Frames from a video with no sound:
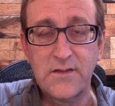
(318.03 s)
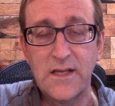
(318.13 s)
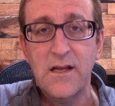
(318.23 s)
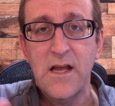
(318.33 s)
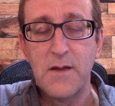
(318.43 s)

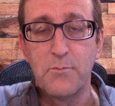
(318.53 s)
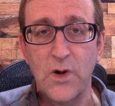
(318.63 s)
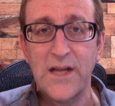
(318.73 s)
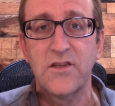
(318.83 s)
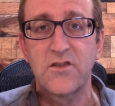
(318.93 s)
He
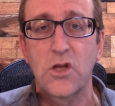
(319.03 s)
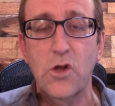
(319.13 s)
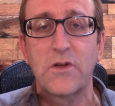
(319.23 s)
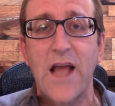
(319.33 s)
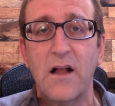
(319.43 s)
embraces the
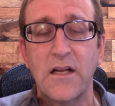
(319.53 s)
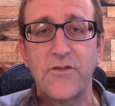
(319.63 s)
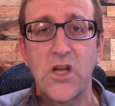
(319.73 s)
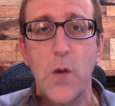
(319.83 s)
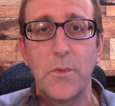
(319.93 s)
totality of
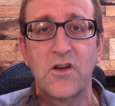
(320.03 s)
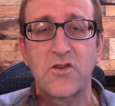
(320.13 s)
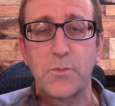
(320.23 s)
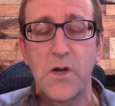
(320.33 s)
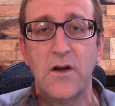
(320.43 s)
the human
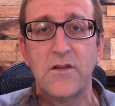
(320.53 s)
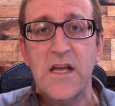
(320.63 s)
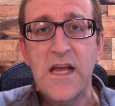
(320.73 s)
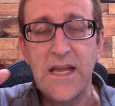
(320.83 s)
experience.